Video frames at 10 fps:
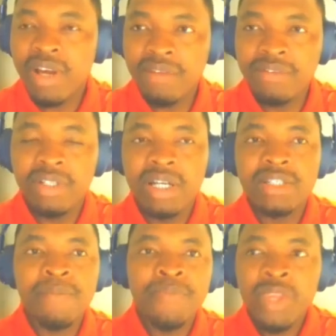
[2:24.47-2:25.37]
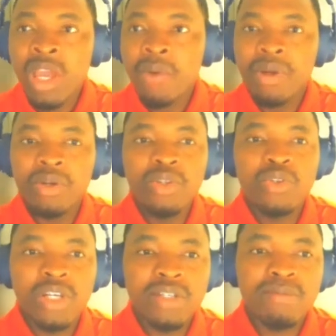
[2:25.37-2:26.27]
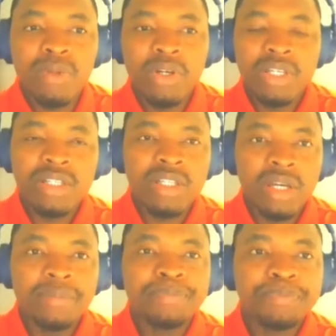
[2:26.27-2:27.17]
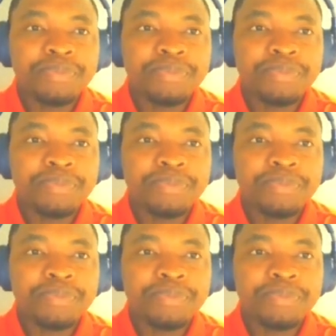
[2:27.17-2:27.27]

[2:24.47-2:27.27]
file for that. We're going to explore it now.